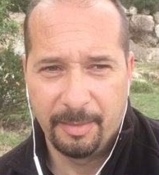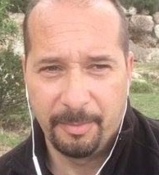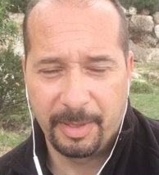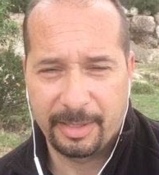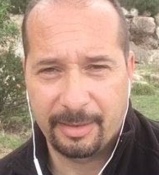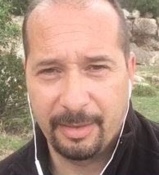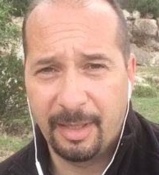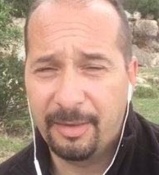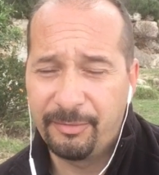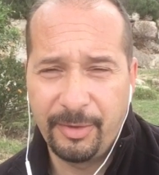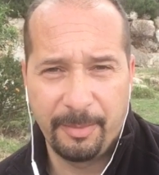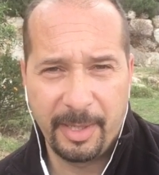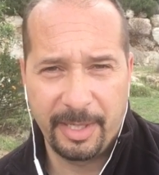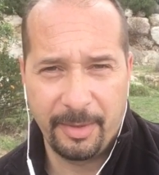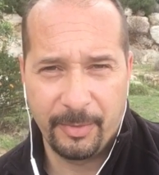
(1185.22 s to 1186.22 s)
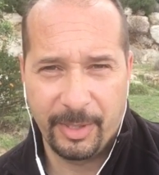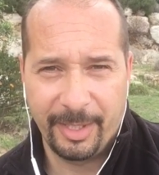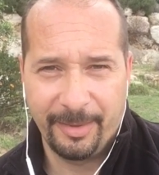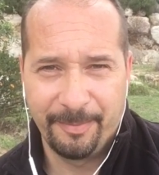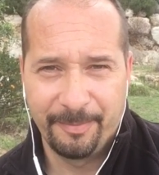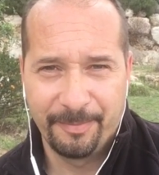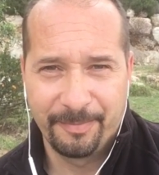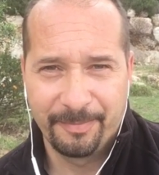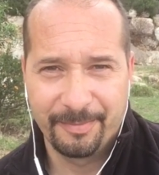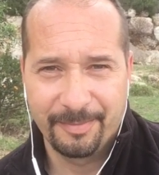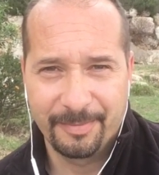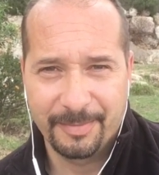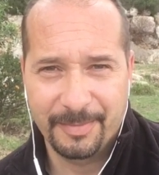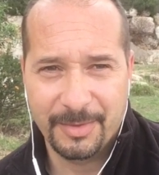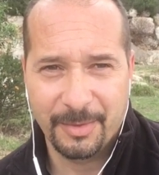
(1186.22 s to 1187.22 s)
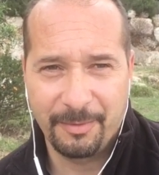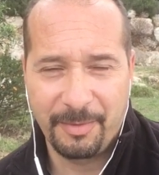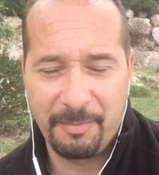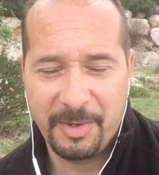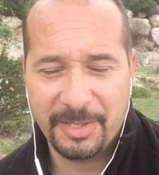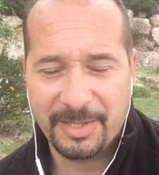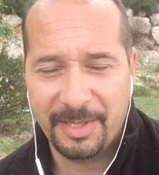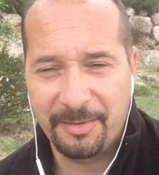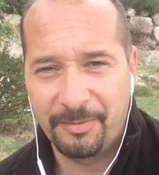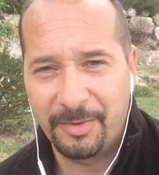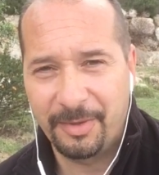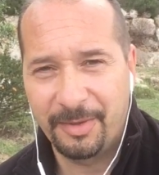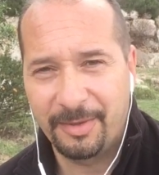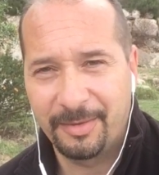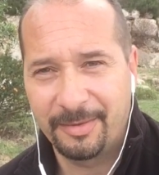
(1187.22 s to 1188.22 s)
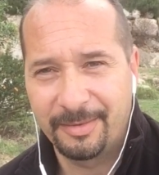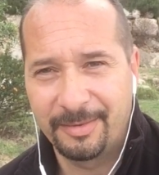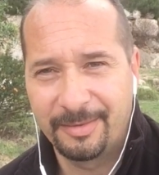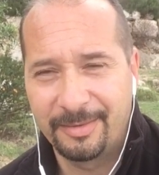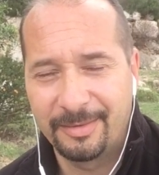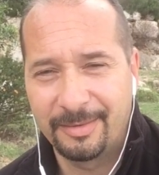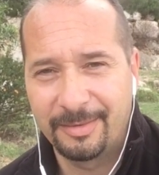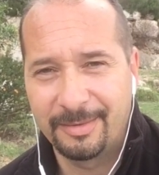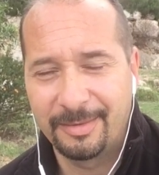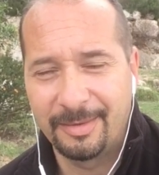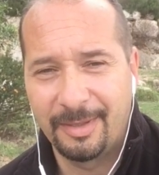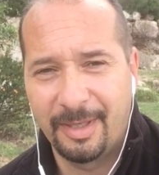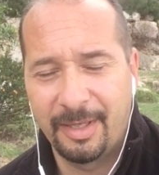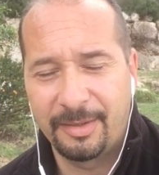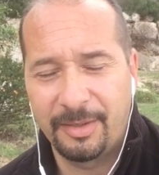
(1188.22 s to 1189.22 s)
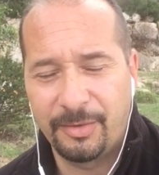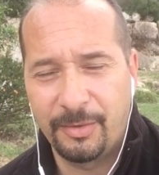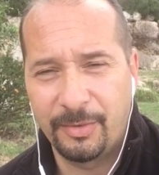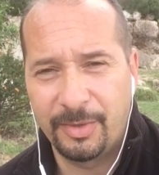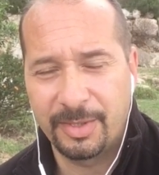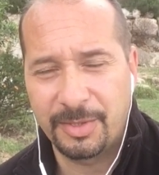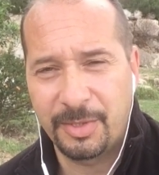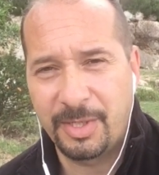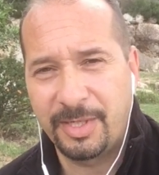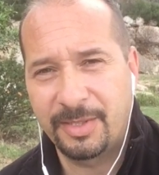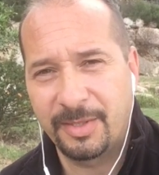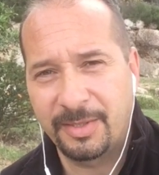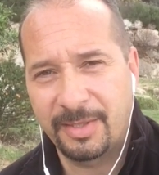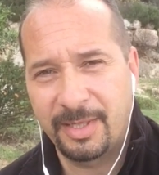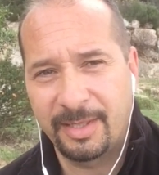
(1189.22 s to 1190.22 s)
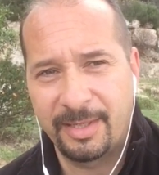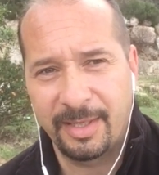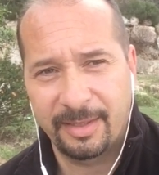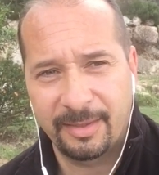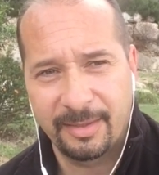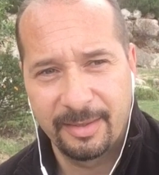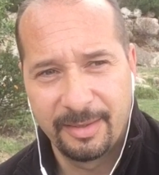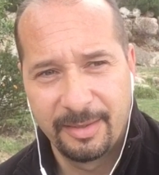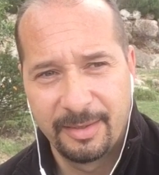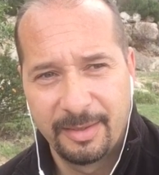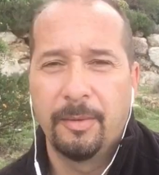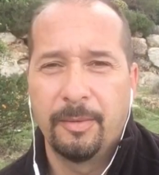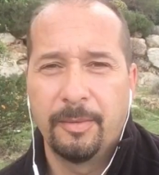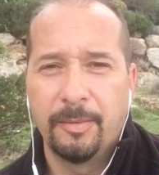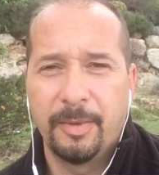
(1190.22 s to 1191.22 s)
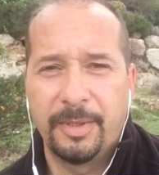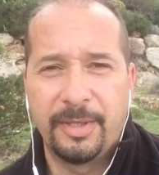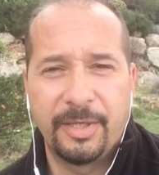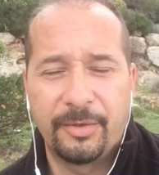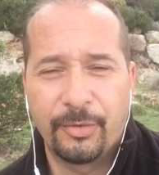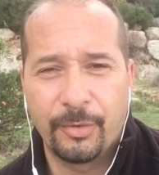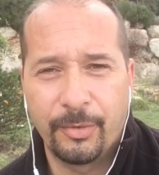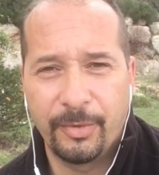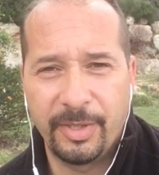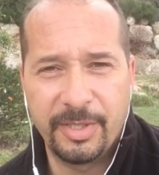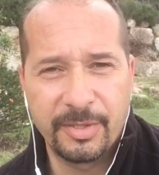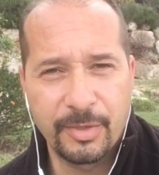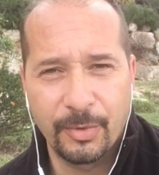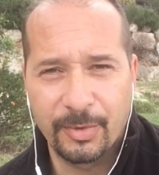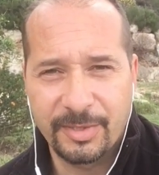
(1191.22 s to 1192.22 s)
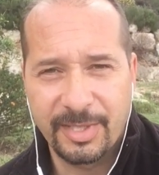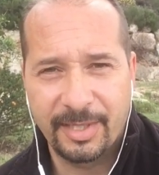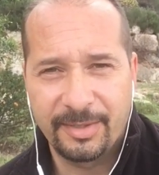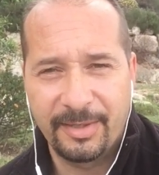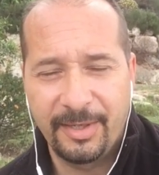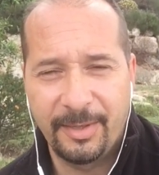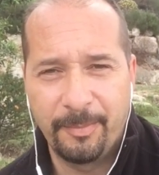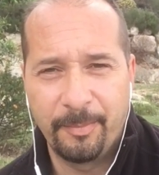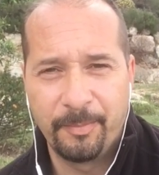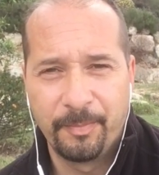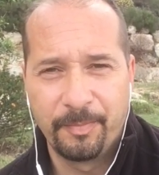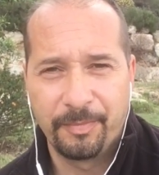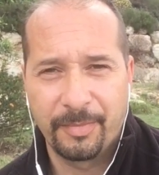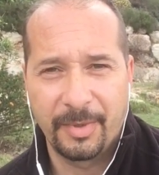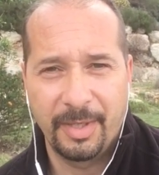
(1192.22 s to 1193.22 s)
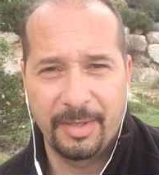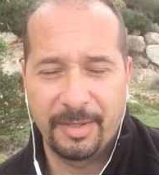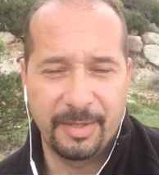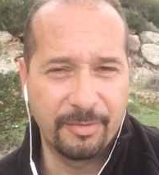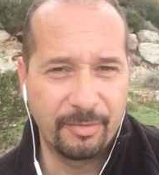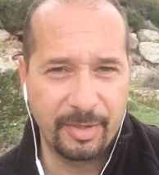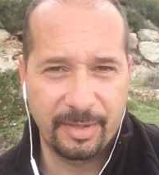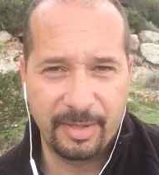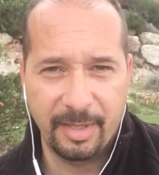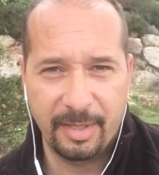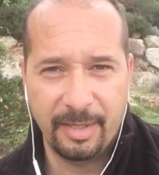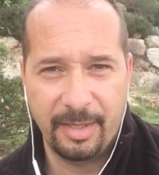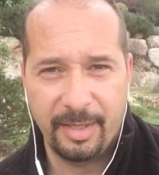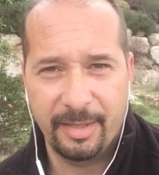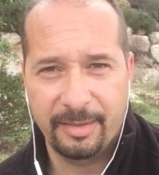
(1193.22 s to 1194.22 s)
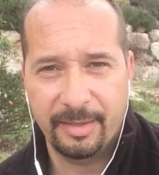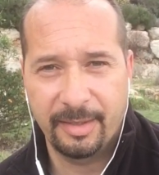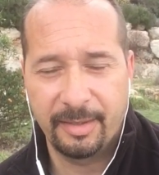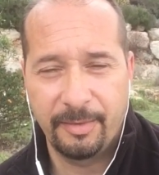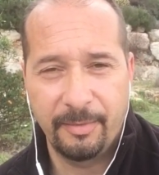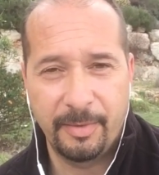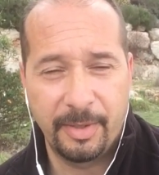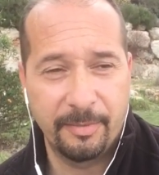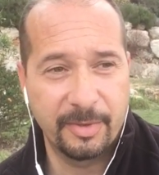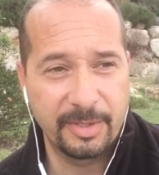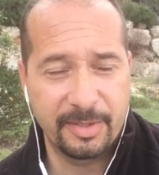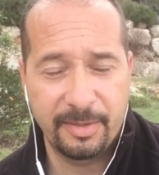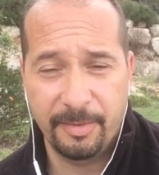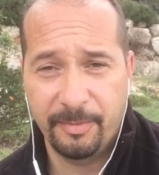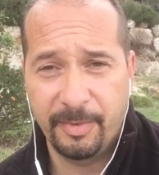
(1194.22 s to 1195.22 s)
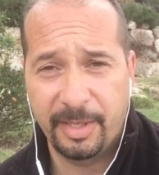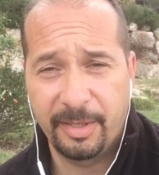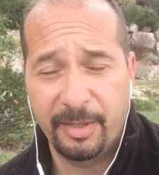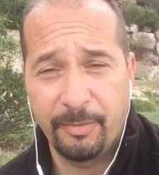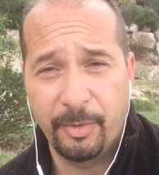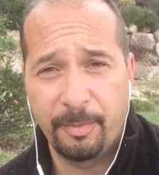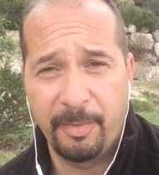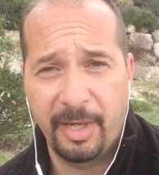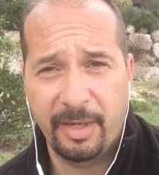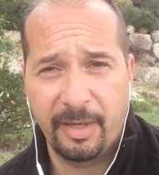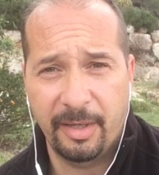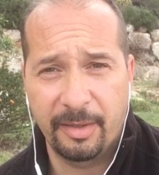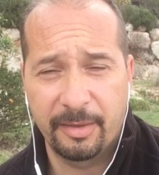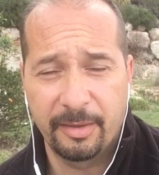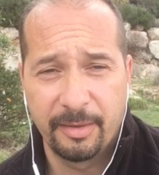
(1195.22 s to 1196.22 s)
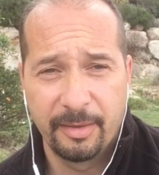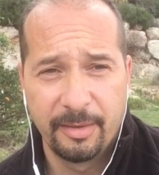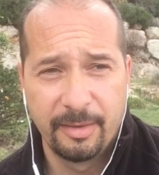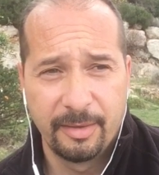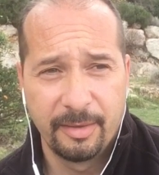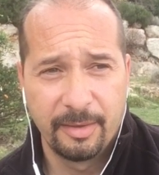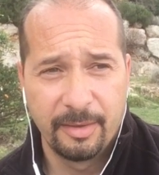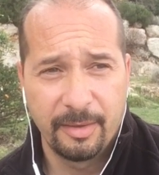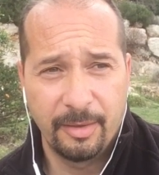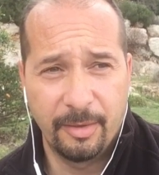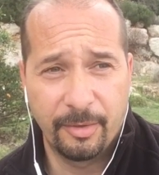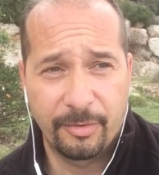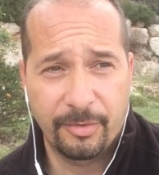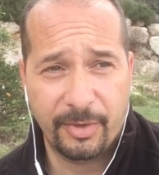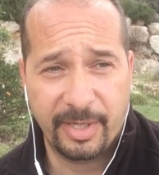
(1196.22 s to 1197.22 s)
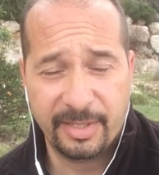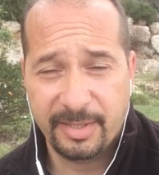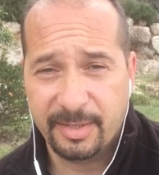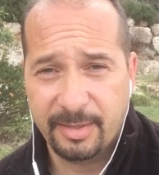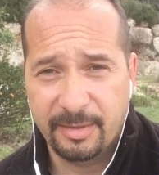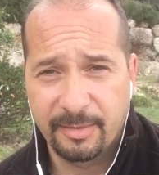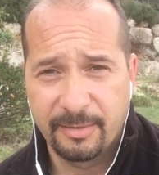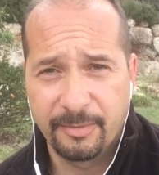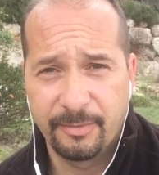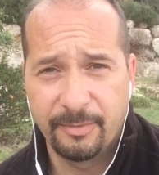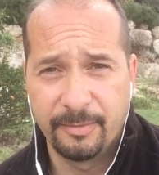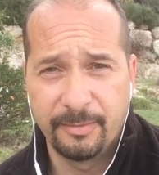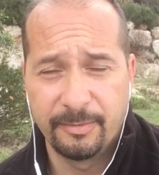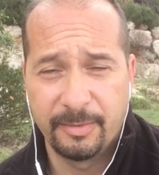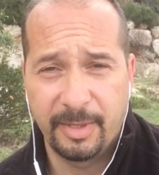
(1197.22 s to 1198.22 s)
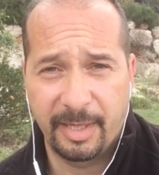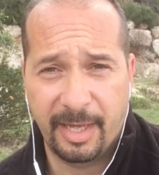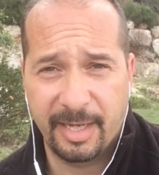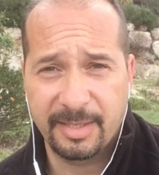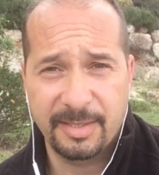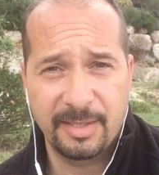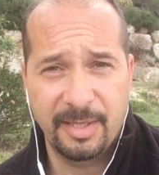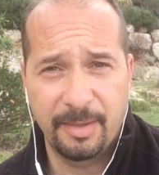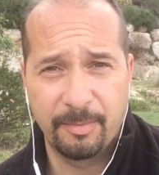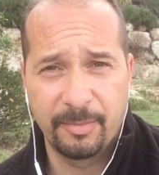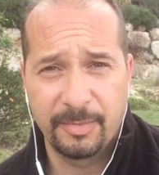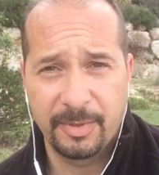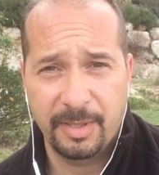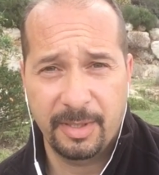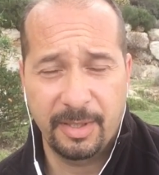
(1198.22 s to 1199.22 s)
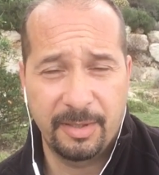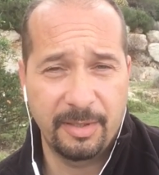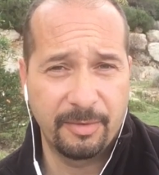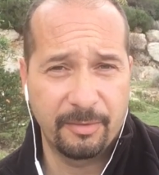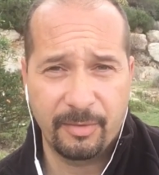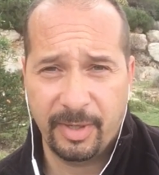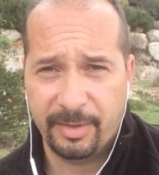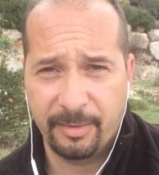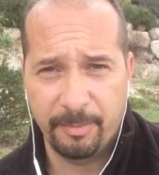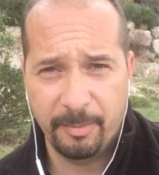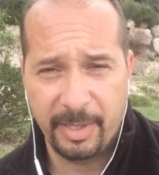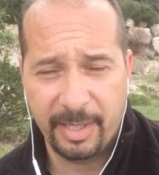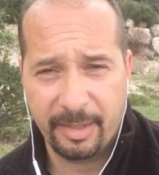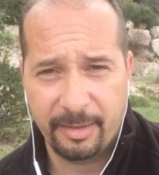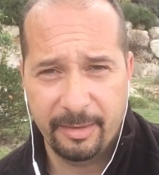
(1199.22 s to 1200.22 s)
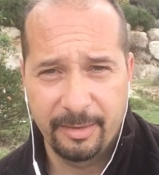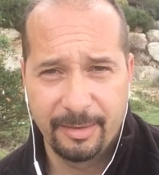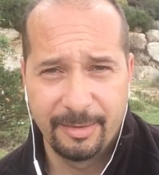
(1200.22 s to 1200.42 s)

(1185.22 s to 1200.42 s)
but love them anyway. So we must have the attitude as Jesus did, that when they threw insults at him, he didn't retaliate, and when they were making threats against him, he didn't threaten back.